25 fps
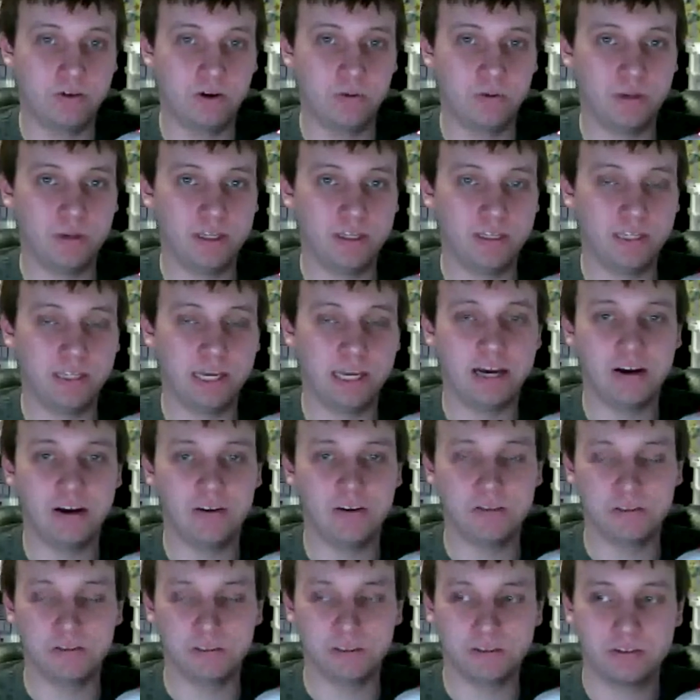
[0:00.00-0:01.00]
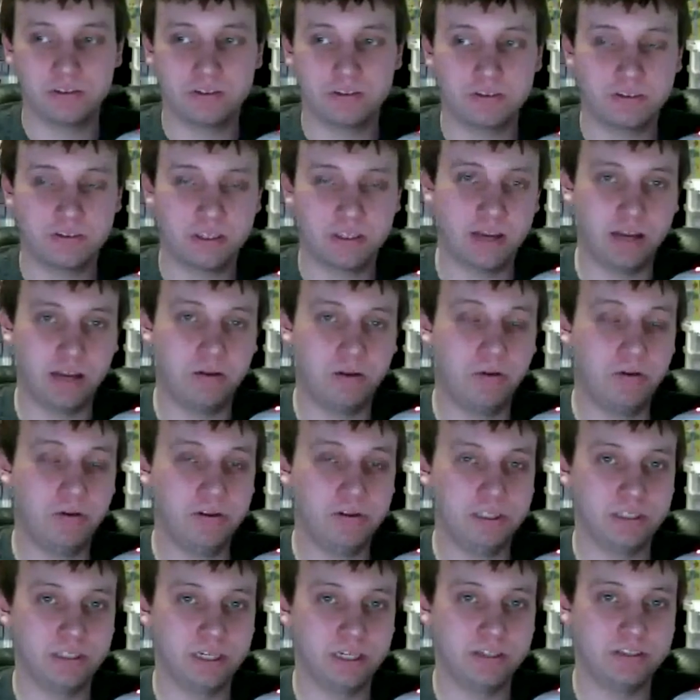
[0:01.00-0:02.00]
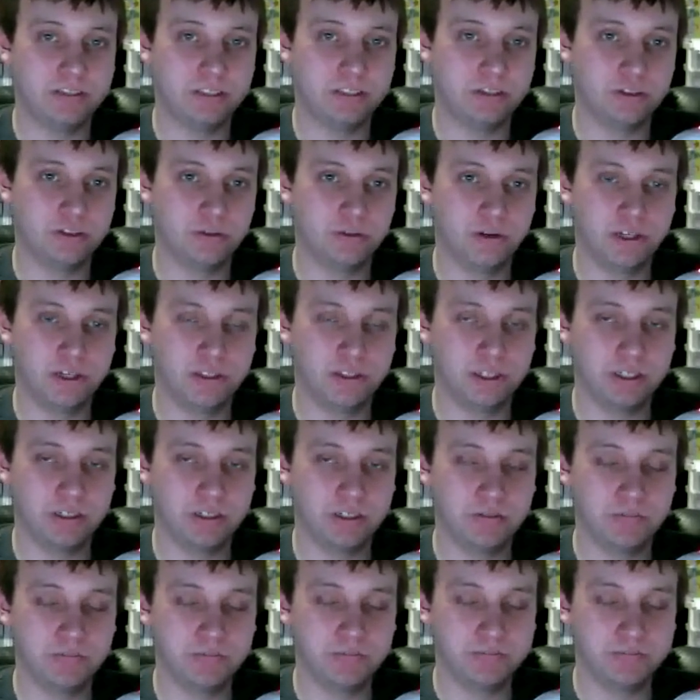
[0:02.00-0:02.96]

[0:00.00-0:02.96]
a week now, that whole entire situation.